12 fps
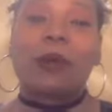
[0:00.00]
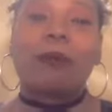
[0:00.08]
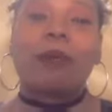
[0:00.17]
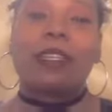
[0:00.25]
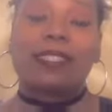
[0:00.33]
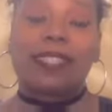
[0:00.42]

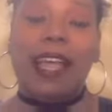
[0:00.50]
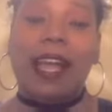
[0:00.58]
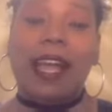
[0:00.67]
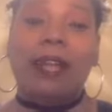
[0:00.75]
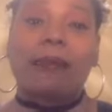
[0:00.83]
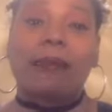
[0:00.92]
many
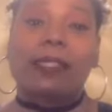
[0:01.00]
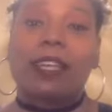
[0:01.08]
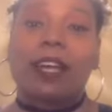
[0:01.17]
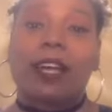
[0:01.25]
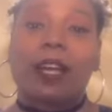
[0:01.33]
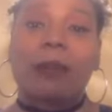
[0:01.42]
times
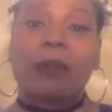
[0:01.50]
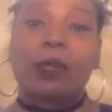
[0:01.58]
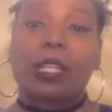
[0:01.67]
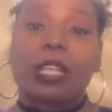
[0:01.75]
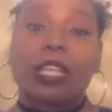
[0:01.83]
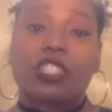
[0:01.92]

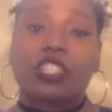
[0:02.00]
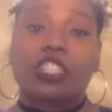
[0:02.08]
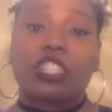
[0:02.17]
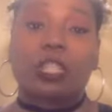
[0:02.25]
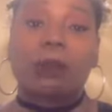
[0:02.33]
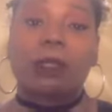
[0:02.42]

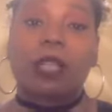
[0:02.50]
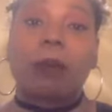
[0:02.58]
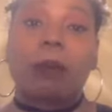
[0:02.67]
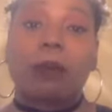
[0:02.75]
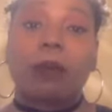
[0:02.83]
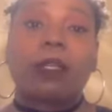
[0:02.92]
relationships
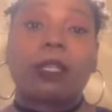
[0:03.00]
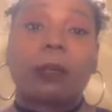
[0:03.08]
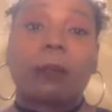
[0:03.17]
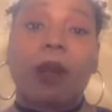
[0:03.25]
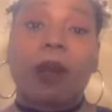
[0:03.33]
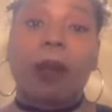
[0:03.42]
are broken
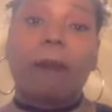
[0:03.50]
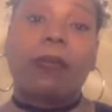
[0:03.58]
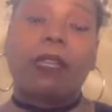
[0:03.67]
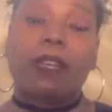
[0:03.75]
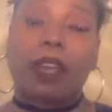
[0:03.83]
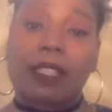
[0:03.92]
apart
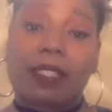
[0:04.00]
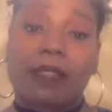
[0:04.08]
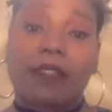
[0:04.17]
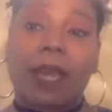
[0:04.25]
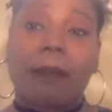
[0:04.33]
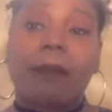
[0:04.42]
because
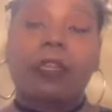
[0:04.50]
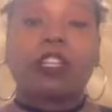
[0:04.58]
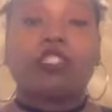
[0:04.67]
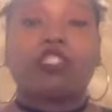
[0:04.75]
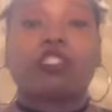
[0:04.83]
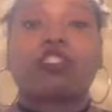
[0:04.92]
of that,
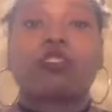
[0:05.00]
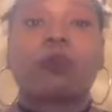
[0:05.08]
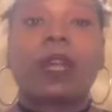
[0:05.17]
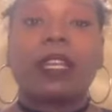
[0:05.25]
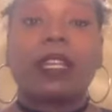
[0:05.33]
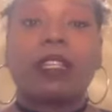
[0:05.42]
because you're
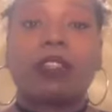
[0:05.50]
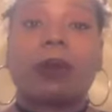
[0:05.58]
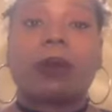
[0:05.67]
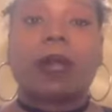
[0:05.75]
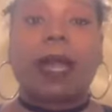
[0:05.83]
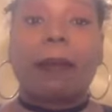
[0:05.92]
trading
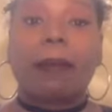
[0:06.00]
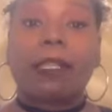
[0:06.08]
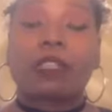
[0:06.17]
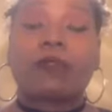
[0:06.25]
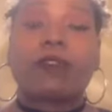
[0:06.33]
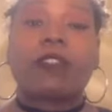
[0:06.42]
your
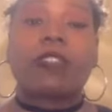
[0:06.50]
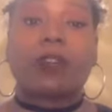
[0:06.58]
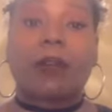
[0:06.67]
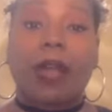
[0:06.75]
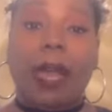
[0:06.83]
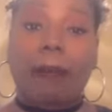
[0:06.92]
habits for
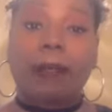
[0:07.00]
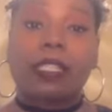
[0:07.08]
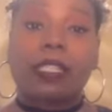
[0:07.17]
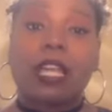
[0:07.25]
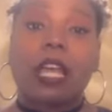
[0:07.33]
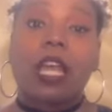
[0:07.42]
their
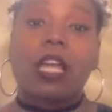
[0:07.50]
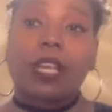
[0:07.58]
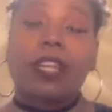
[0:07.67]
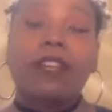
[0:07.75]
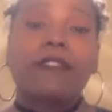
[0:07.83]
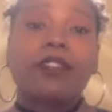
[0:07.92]
habits.
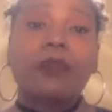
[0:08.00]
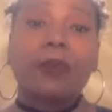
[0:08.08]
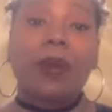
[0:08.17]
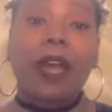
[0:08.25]
If you